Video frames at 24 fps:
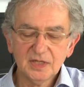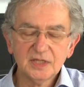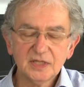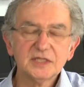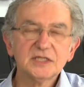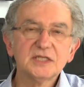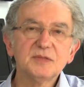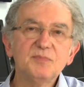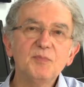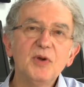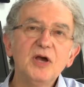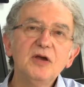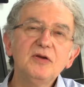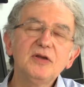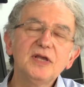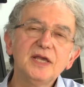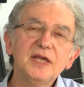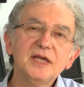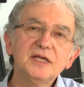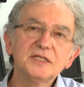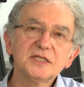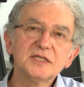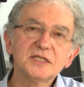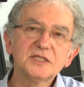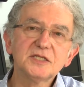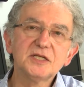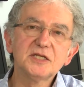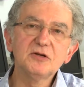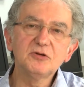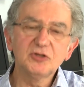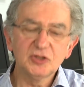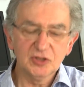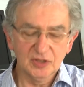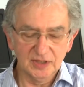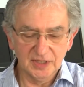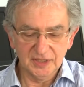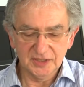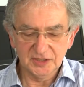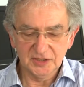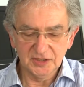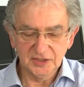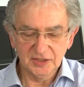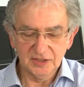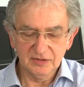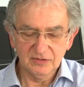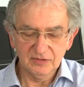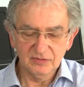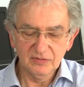Smoking is a social
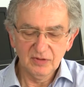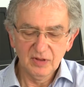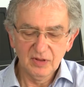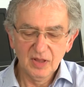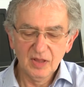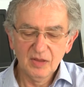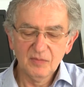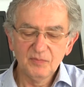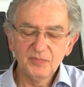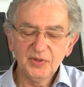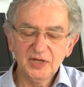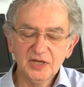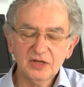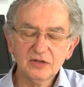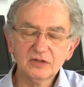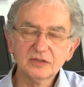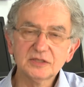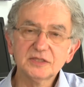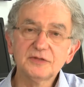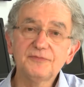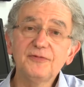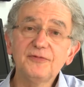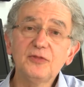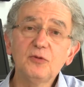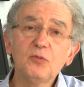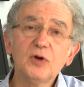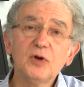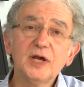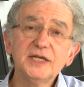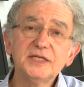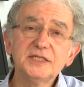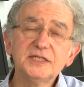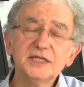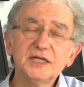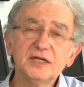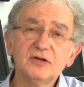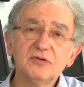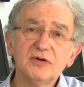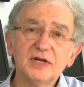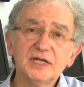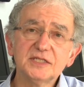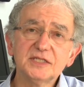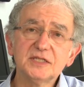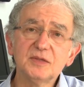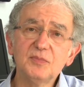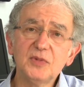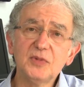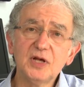issue because of the way
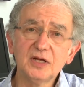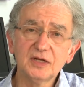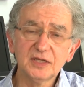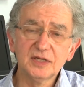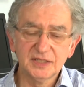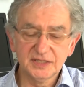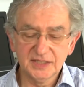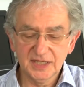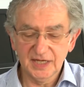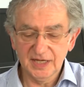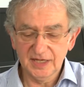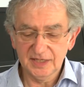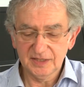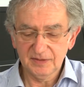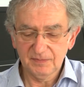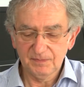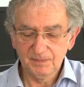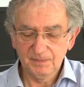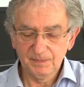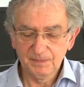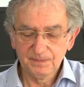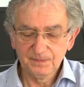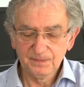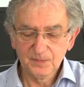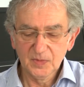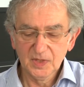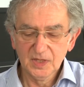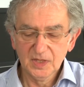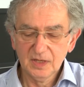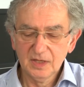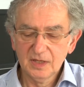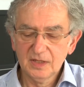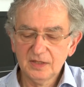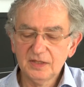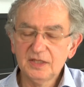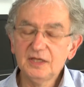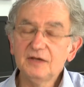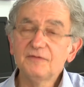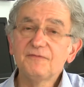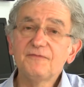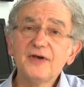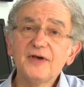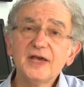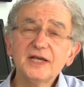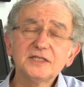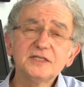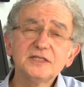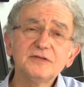cigarettes are marketed. The
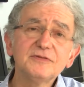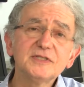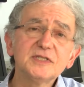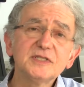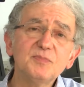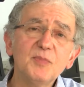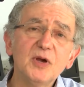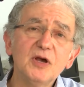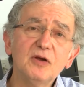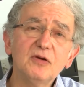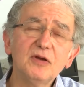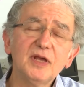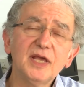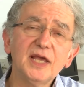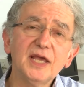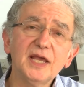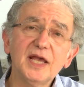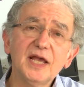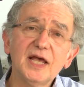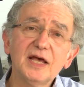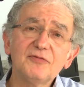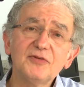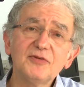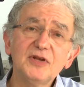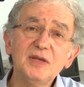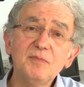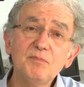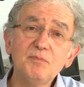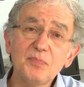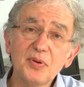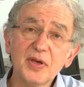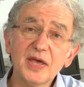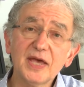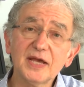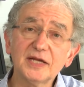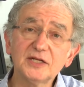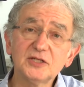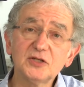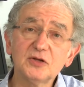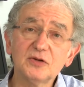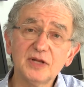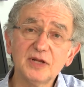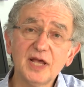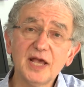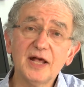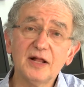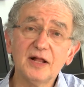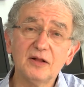effects of smoking have an impact
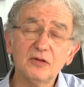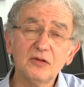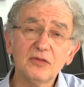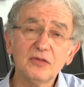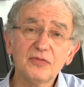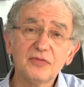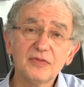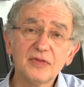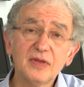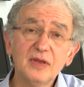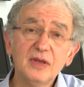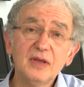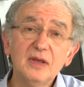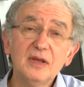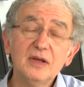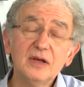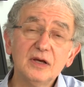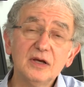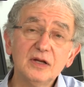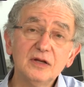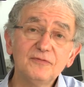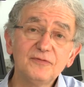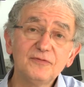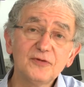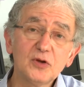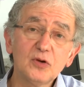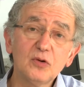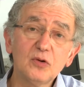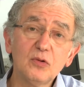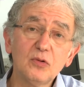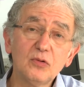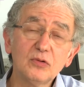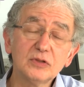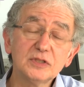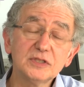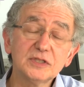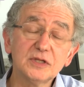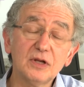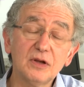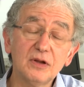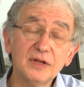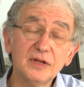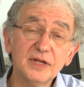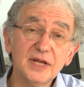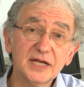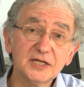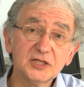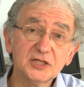on health and of course
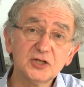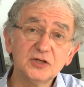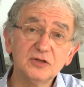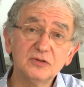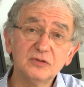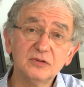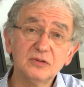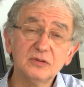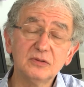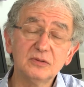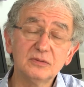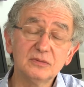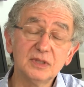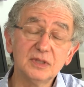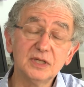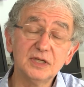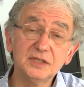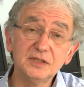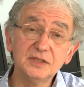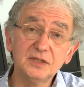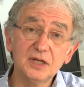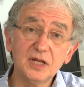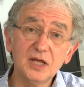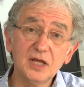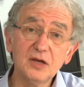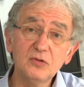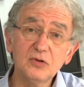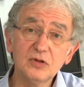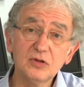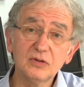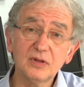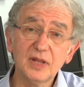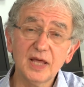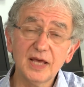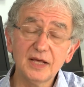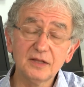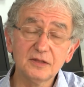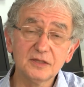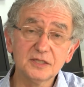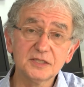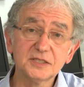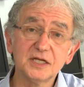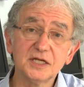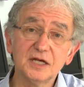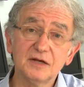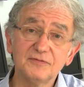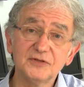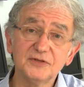on national and local health
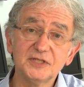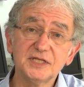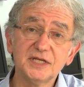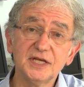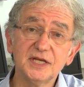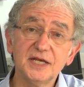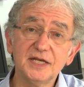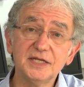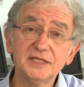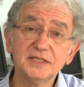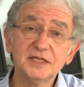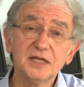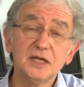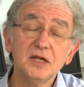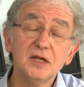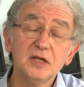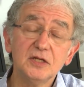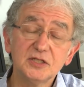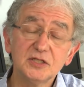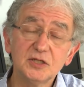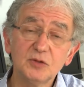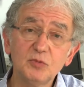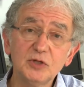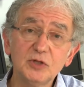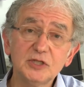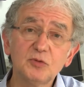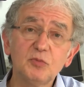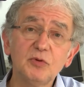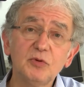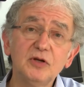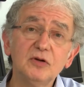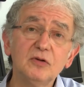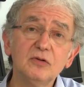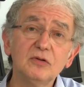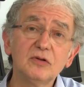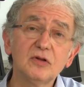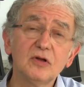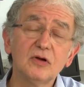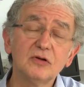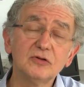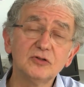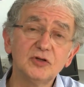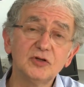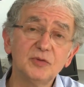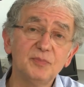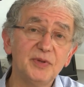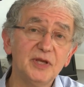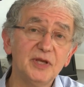services to which we all
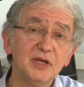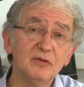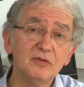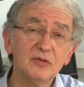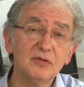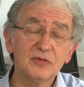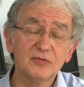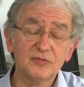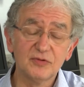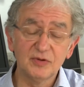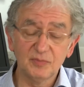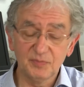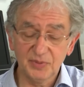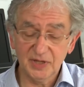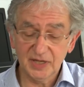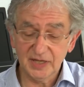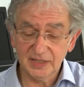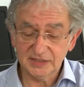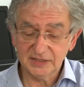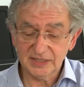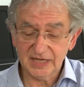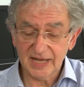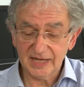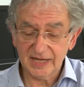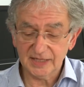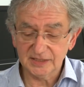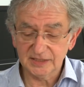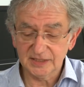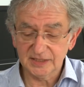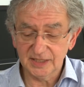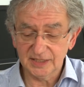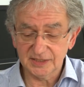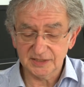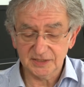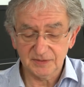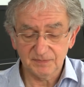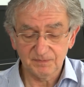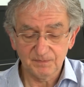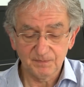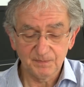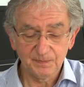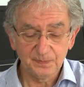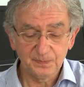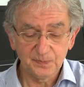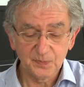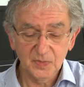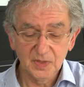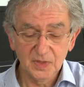contribute through paying taxes.
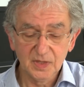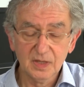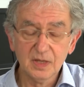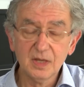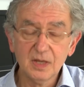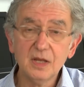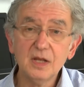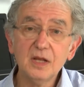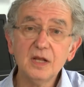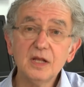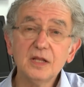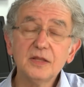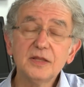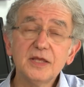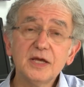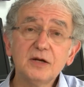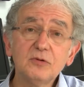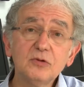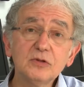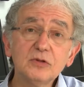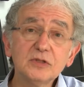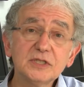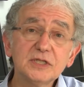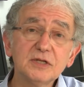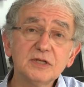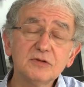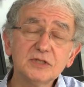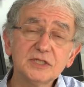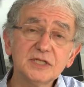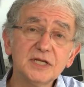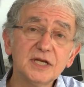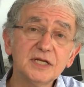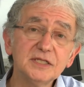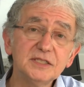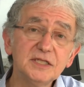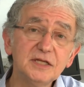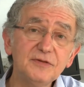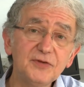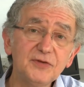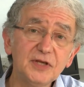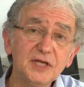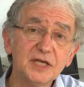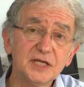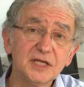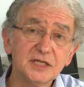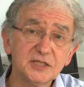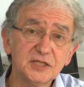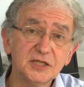They're also a
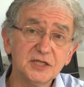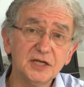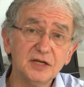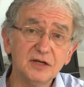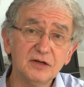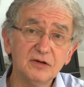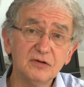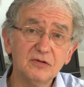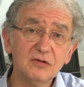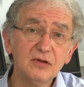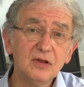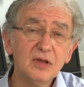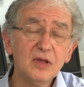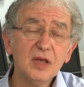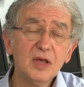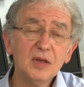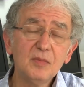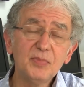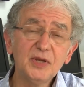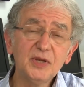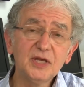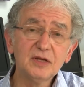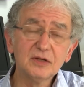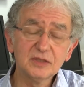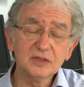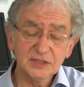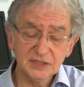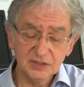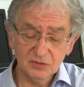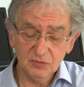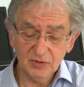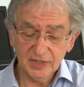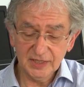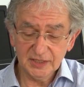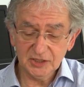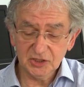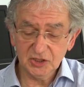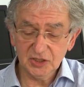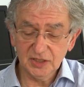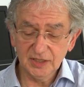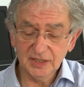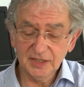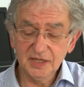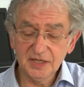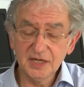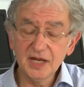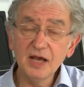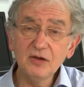scientific issue because to
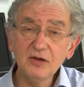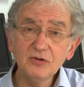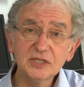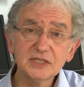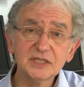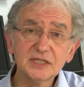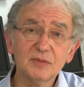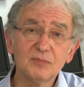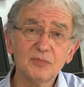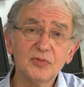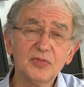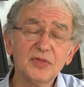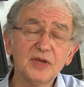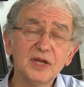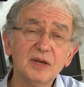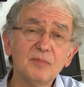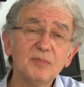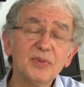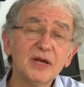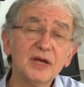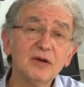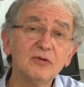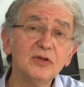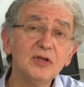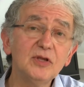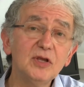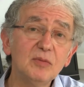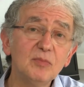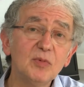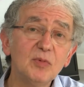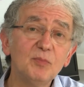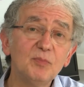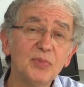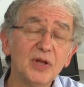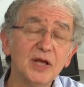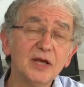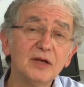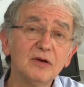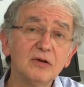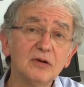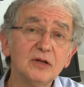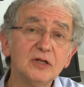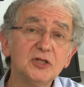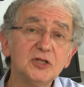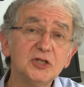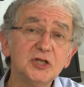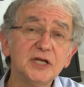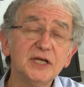actually know something about human
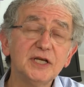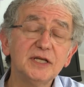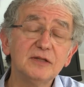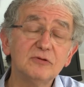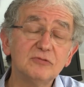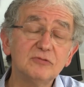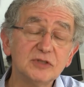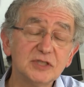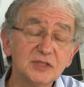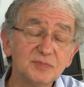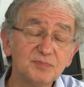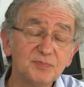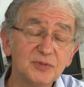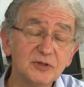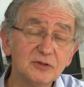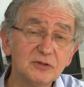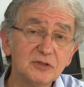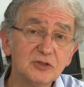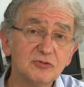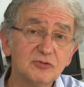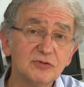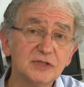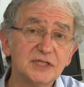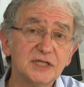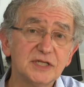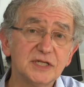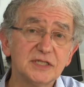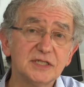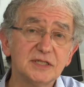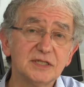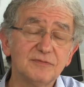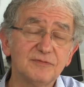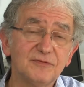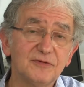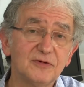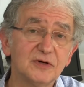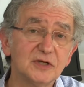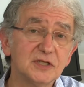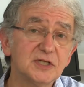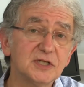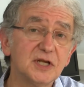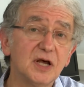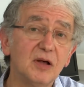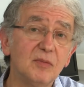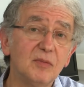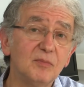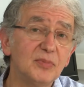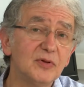biology and the respiratory system, for
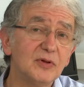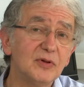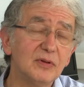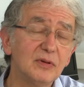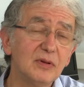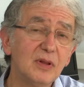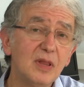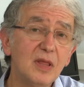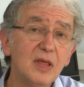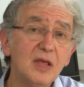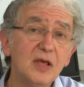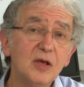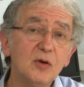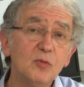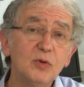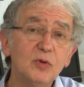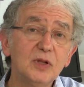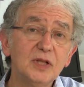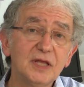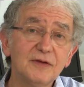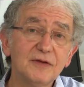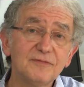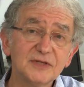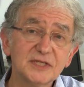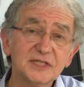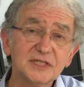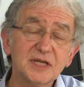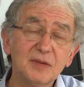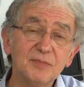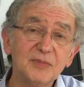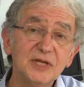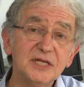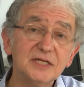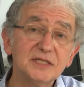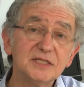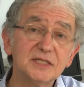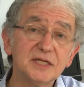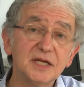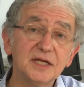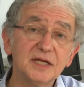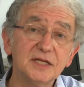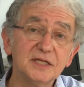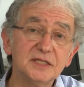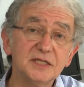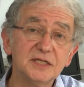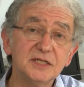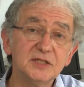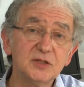example, will give us some
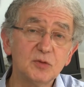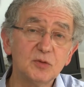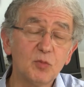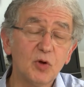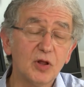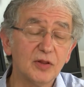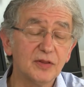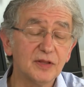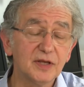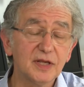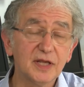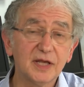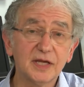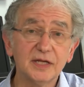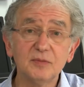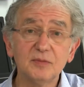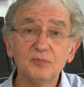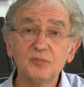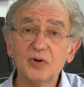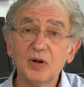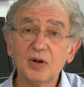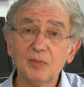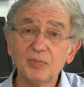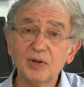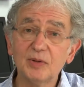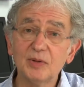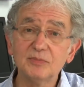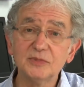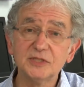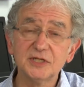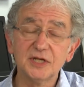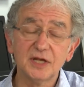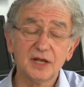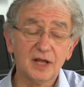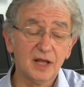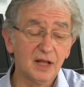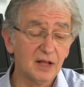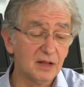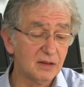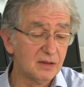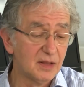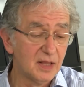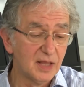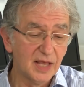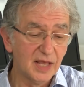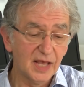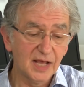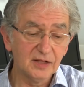insights into what the kind of problems are
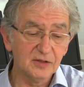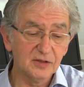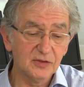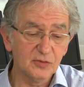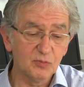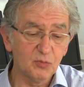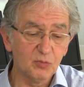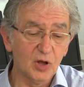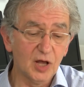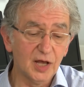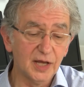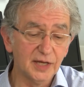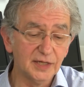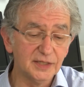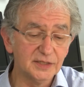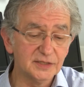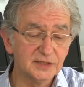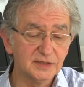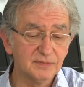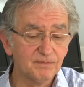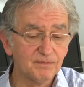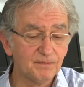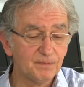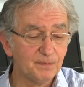health-wise.